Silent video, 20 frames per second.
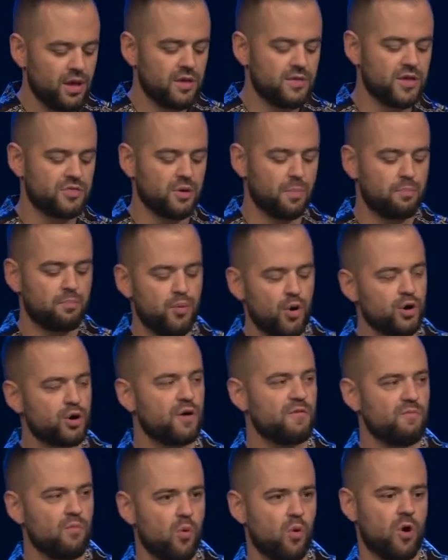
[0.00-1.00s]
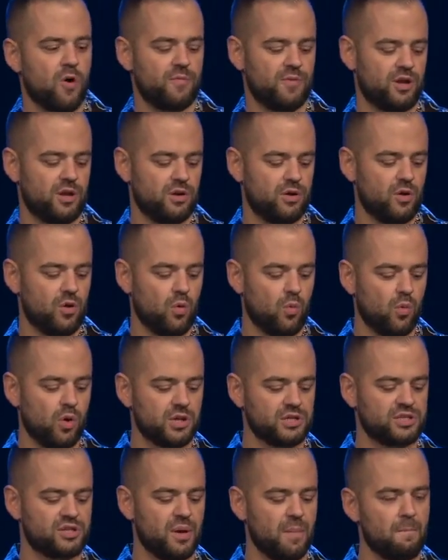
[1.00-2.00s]
that the Book of Mormon
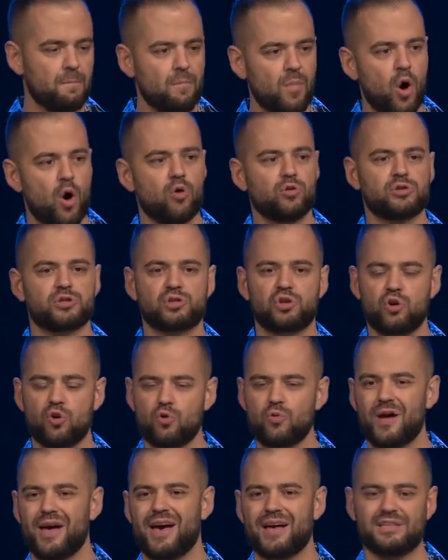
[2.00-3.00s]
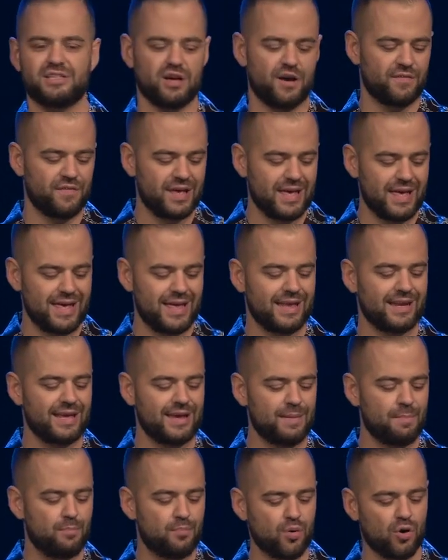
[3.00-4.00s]
was the most correct of
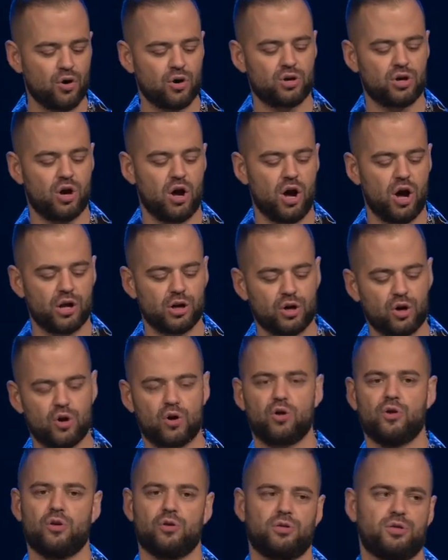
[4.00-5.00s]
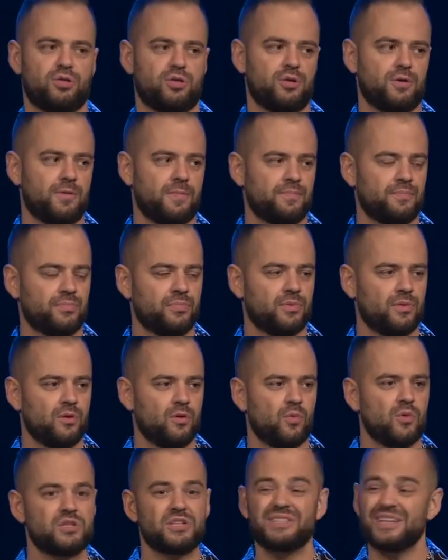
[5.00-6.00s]
any book on earth,
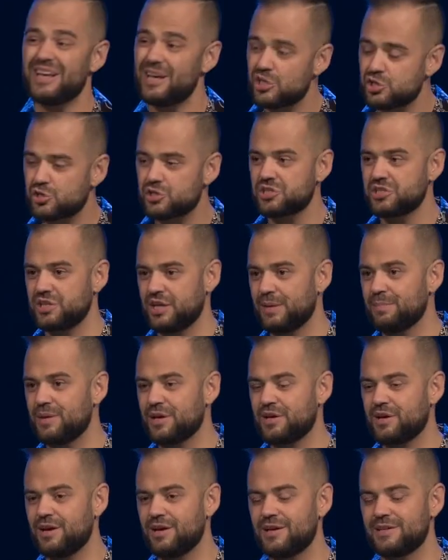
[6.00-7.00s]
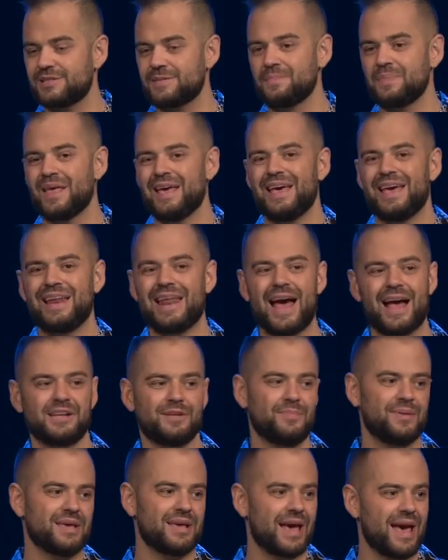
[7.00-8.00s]
which is interesting because it had to
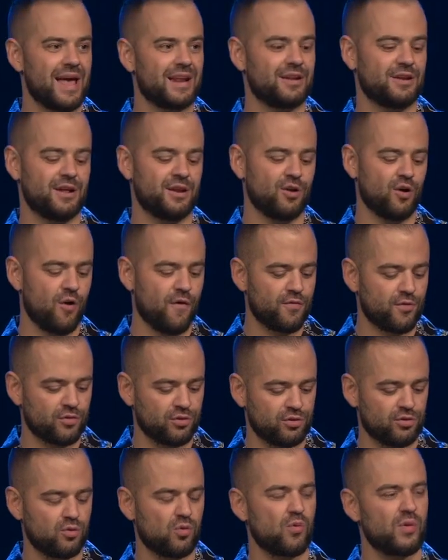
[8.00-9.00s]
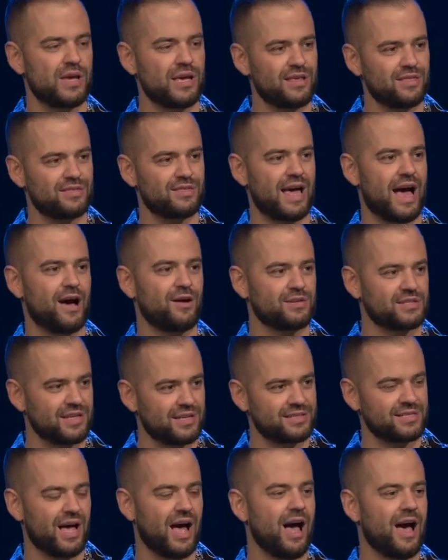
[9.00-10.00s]
be edited over three
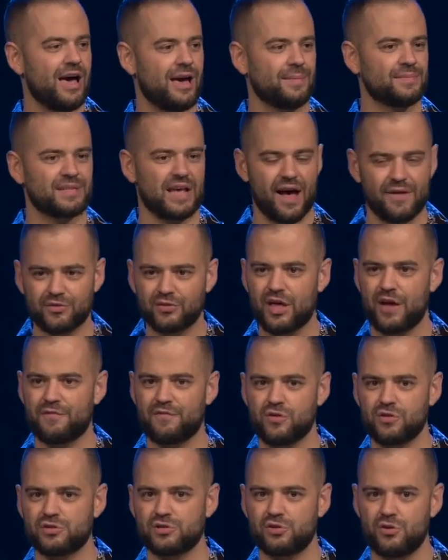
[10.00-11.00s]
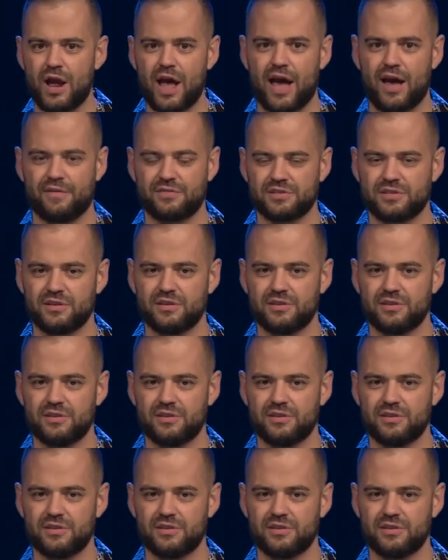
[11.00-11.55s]
thousand times after that first draft.